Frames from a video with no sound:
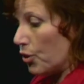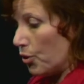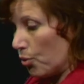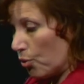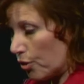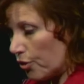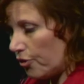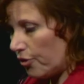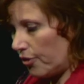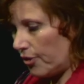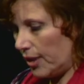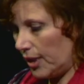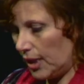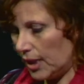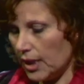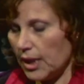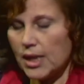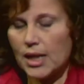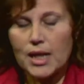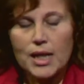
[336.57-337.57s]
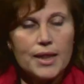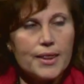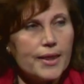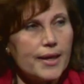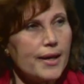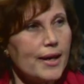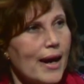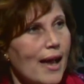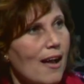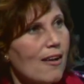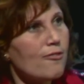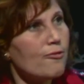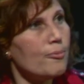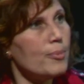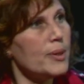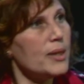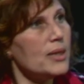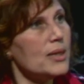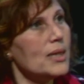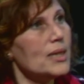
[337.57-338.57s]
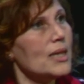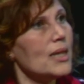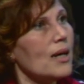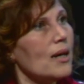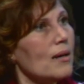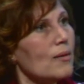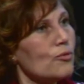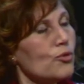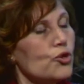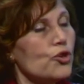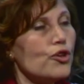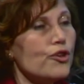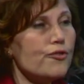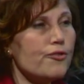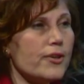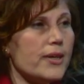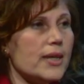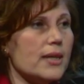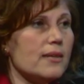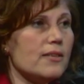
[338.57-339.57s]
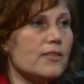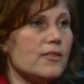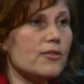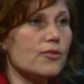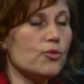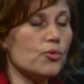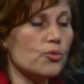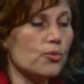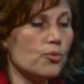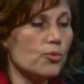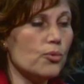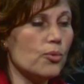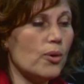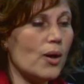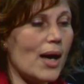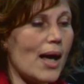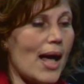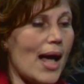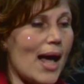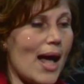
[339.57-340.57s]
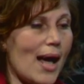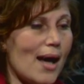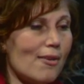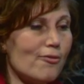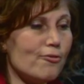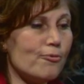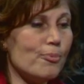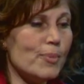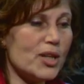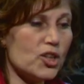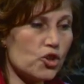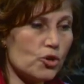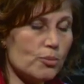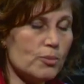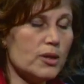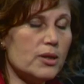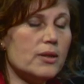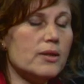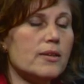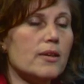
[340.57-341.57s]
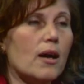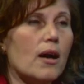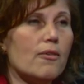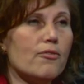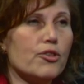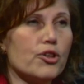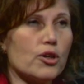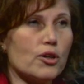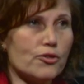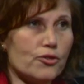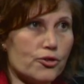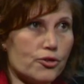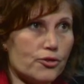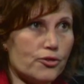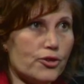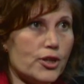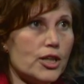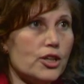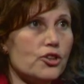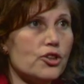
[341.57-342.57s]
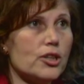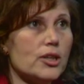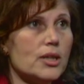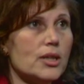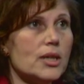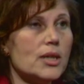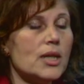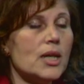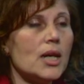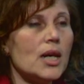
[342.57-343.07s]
North Sea, there have been surveys to have measurement of the concentration